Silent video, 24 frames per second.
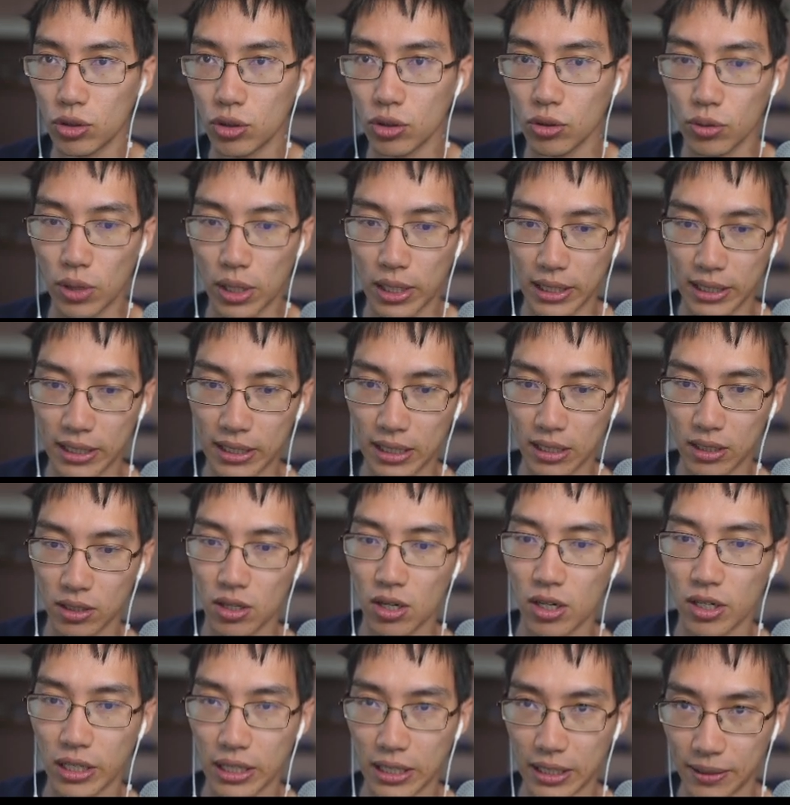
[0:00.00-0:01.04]
do anything
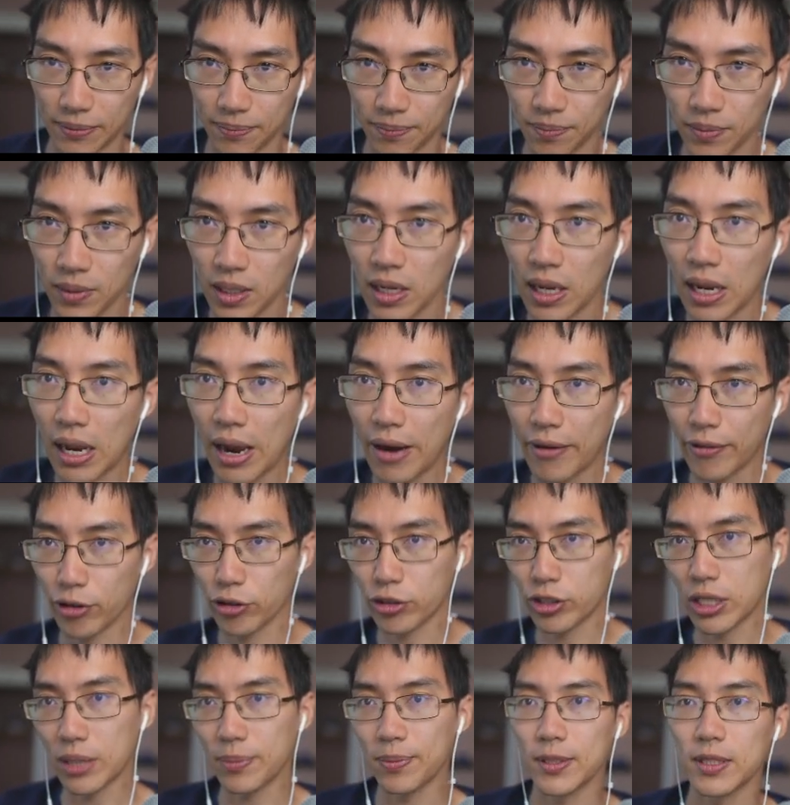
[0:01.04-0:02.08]
naughty. If you're
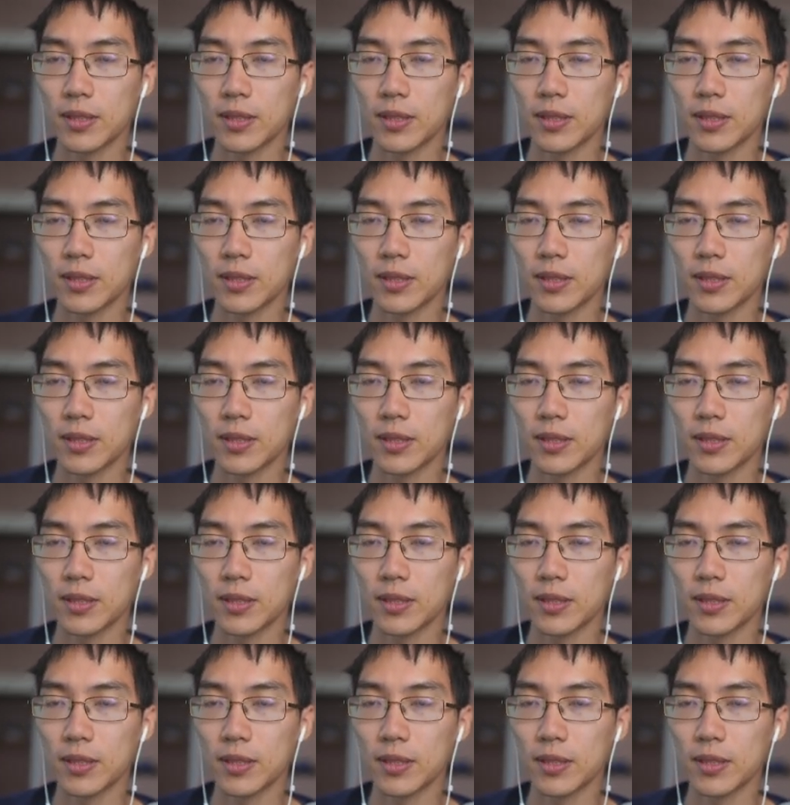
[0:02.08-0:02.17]
C++,